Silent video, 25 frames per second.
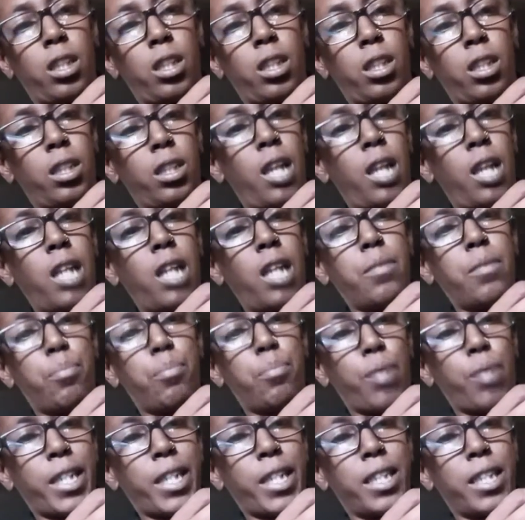not even
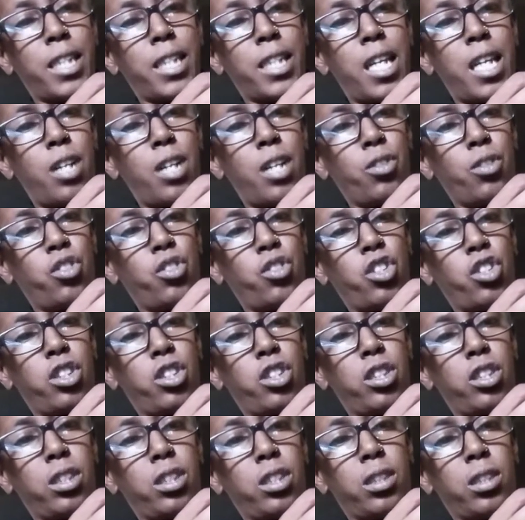break it down,
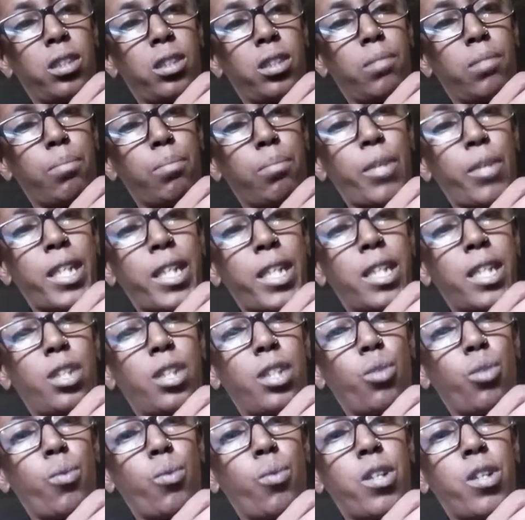just break it to
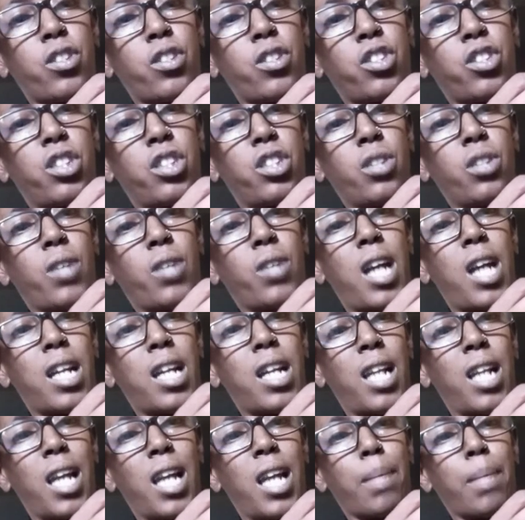where it's still kind of
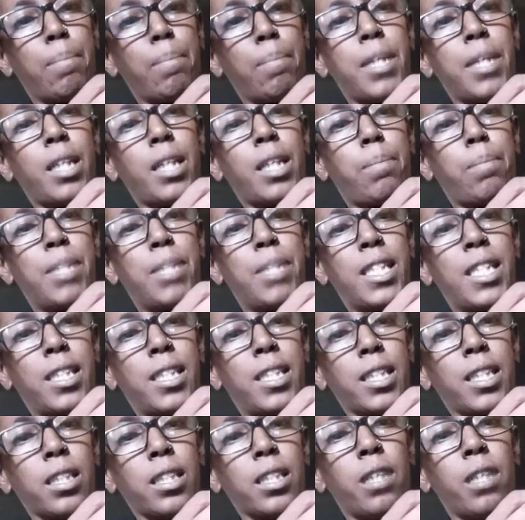like big
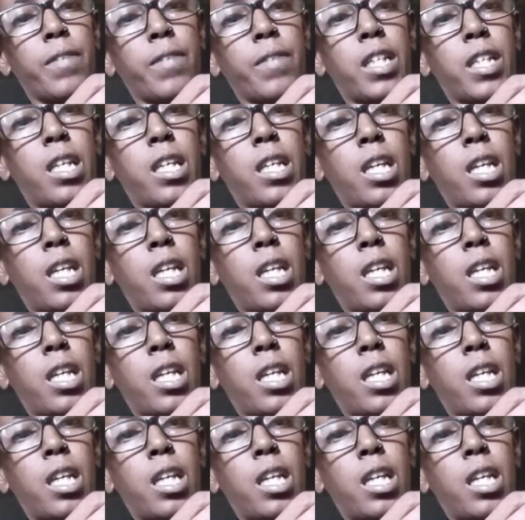pieces of it.